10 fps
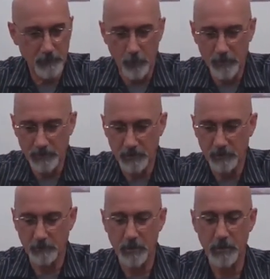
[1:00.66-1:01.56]
No big
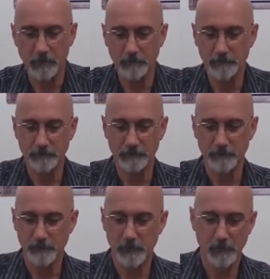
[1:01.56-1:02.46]
deal, right?
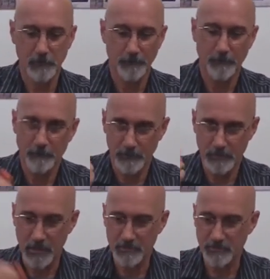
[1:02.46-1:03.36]

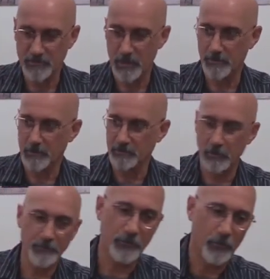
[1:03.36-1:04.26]
Take this out, you're going to
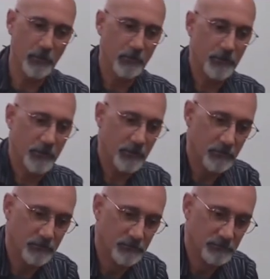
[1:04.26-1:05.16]
your oil in there.
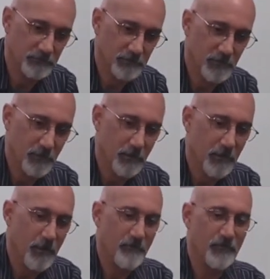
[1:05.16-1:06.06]

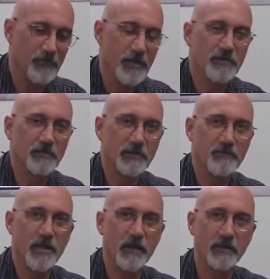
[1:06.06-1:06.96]
If you forget to
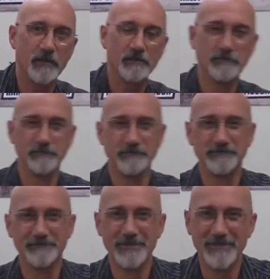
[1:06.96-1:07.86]
leave that in,
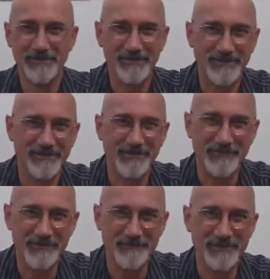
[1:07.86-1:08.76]
you're
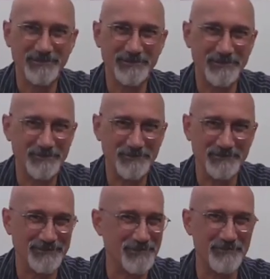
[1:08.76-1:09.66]
going to be in big trouble.
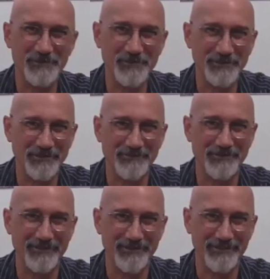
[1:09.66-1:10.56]
It's going to be oil
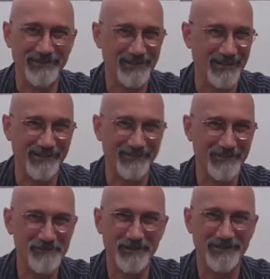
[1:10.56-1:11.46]
everywhere. I don't
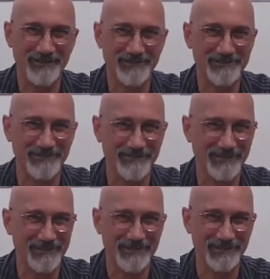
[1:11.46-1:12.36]
know who might have done something
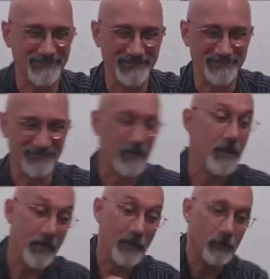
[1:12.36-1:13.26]
like that.
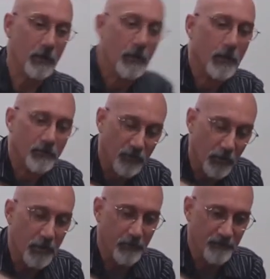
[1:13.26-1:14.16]
Anyhow, so
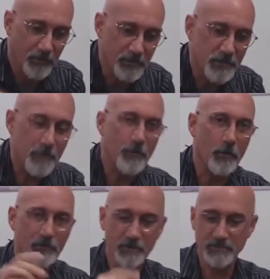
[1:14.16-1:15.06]
yeah, so you take
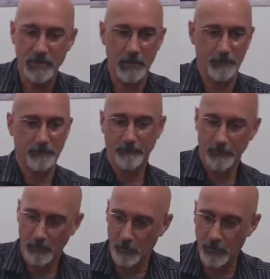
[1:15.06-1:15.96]
both of these out.
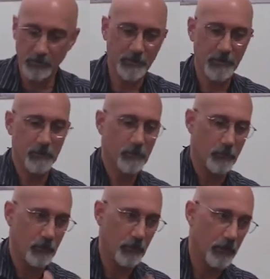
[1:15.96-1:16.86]
Oil in here,
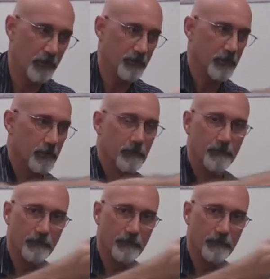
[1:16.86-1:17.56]
oil out there.